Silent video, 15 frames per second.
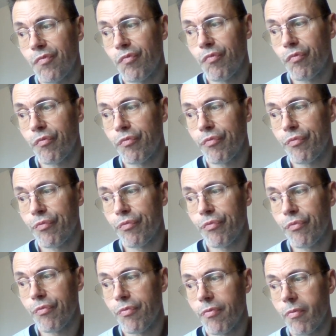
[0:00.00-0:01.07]

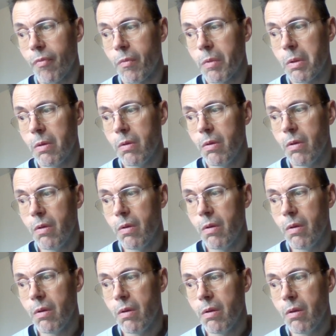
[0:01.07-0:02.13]

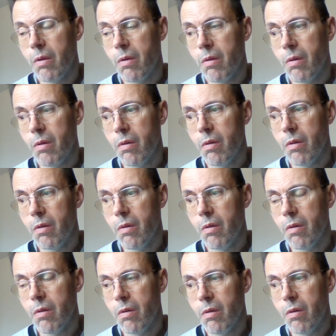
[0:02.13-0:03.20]

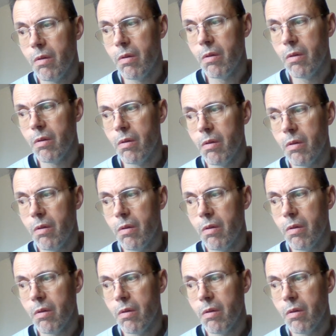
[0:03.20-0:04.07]
(silence)